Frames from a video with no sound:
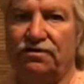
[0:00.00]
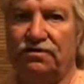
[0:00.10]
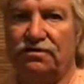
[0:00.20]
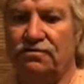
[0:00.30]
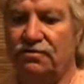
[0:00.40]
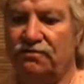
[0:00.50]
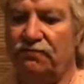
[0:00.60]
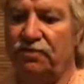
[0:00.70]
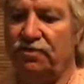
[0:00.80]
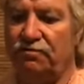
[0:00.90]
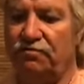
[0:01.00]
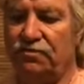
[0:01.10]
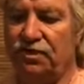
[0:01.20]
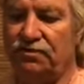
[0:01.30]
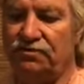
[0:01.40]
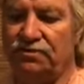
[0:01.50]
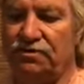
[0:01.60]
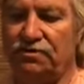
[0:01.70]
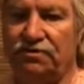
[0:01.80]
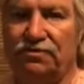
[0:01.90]
and there have been amazing
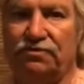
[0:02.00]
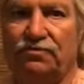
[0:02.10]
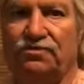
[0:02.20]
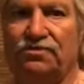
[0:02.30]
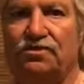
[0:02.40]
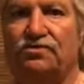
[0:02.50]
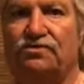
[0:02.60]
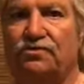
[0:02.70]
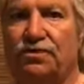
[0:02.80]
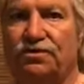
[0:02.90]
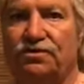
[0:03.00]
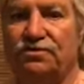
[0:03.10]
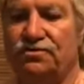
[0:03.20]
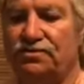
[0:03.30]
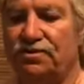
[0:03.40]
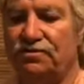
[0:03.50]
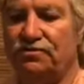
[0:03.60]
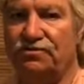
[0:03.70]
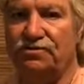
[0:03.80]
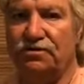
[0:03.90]
healing results with these
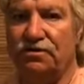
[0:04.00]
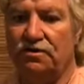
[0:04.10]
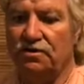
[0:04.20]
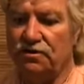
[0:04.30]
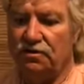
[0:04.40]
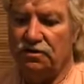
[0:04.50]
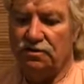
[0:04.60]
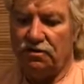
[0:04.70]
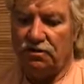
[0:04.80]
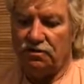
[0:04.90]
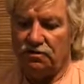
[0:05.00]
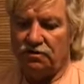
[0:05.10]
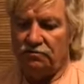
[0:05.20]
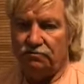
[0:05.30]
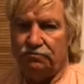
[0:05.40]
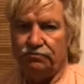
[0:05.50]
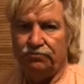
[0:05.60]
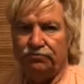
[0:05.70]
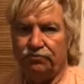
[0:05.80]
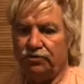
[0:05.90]
stones, and I'm
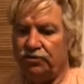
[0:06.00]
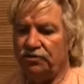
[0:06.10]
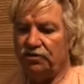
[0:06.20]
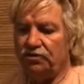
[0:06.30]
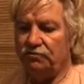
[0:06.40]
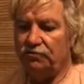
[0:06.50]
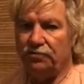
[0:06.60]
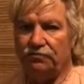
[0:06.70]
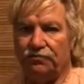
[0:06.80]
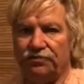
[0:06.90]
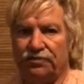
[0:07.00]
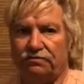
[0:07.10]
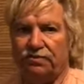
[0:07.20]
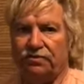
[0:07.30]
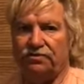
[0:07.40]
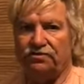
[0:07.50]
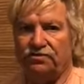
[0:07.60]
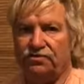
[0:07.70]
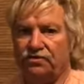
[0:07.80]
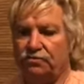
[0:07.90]
going to help work with him on his
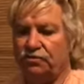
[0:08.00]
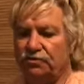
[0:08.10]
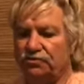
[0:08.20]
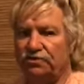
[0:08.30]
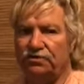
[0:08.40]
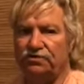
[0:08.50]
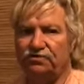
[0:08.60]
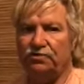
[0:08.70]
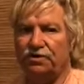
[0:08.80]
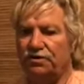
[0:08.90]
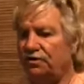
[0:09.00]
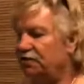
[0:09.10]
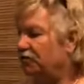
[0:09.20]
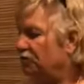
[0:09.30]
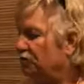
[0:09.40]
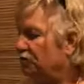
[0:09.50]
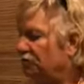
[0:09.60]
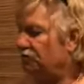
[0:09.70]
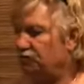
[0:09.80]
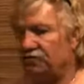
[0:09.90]
new book that he's writing.
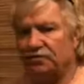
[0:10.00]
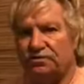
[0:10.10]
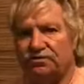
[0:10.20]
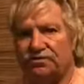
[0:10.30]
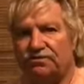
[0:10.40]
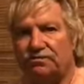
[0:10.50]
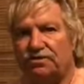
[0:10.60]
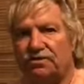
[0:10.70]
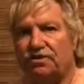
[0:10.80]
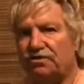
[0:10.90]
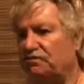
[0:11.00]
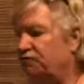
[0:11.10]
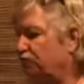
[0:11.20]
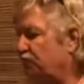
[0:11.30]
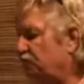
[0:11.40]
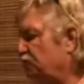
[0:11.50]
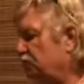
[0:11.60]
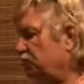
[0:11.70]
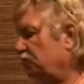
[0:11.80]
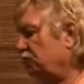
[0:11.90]
So that's going to be a lot of fun
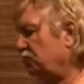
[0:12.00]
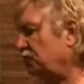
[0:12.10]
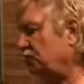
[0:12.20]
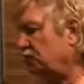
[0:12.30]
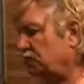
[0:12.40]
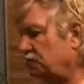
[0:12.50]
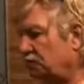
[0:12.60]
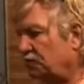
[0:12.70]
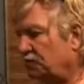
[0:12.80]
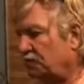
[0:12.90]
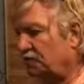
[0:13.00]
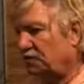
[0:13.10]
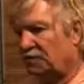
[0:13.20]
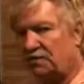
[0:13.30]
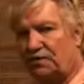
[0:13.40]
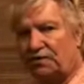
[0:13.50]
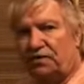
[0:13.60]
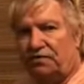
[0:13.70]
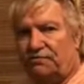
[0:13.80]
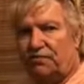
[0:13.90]
upcoming. I
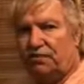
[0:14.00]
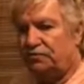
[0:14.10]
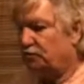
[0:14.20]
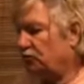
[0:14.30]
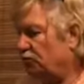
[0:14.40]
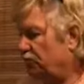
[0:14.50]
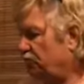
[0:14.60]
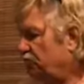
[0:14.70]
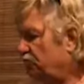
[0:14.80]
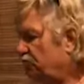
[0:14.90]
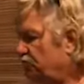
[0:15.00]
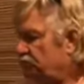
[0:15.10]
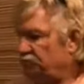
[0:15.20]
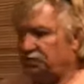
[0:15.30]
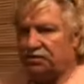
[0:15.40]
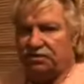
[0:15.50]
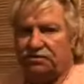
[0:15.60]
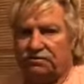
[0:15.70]
have picked a card for you today,